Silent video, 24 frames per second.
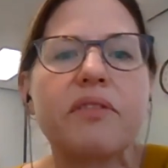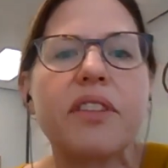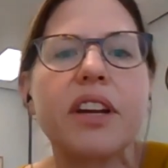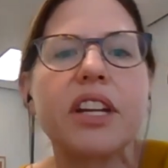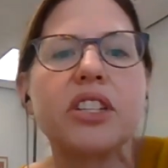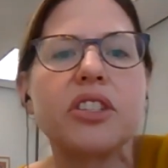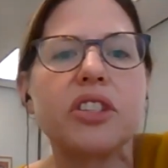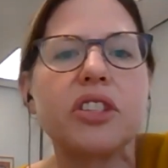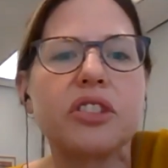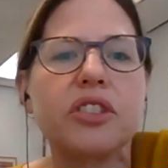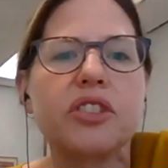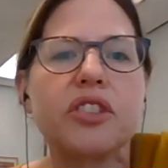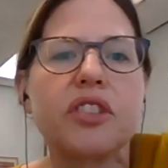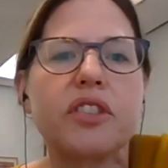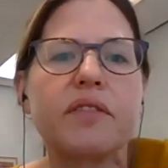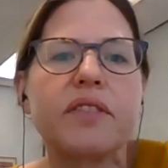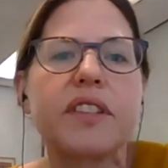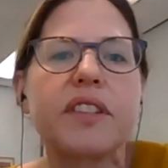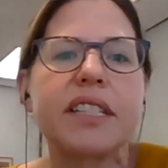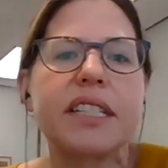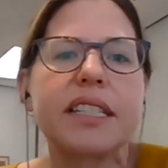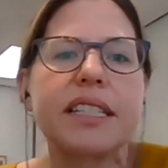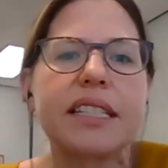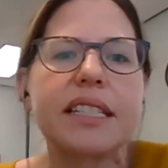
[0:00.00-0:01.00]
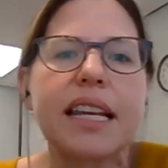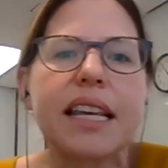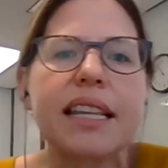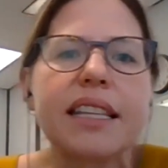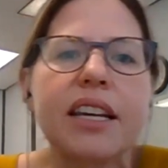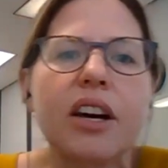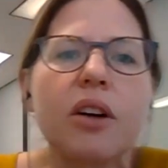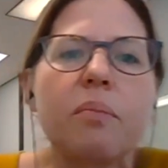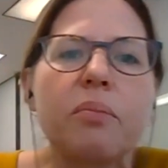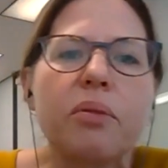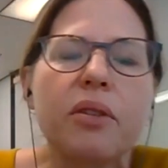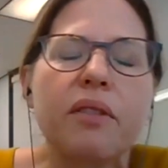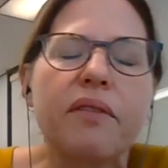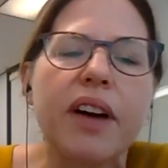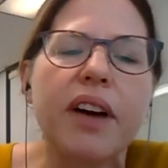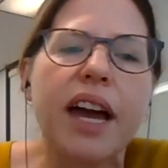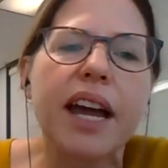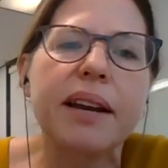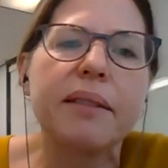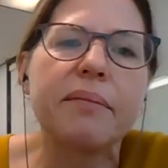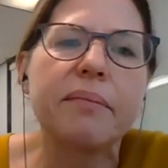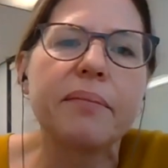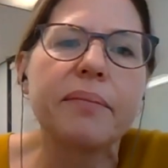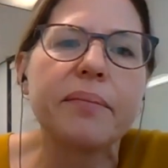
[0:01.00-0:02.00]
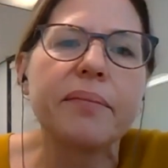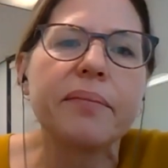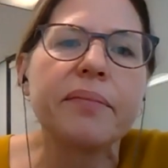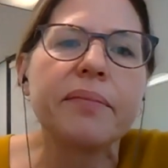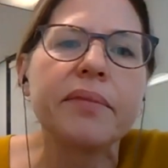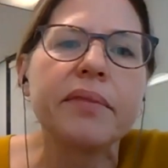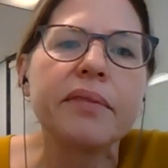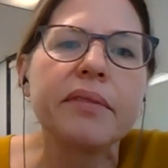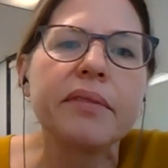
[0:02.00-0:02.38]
for the prevention services that they'll provide.